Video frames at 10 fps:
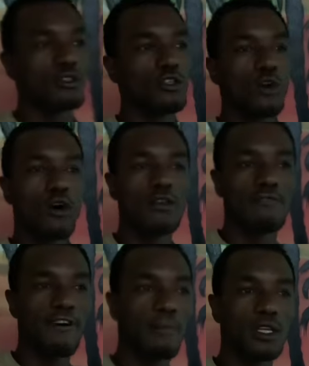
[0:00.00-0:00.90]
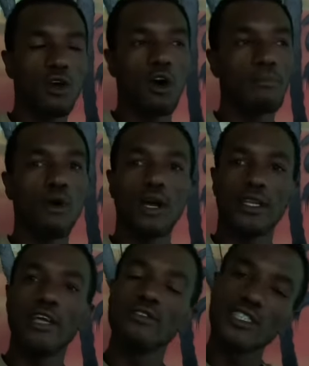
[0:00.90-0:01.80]
Do you know the family called
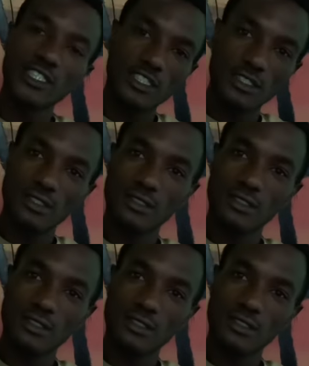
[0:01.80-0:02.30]
Morgan Heritage?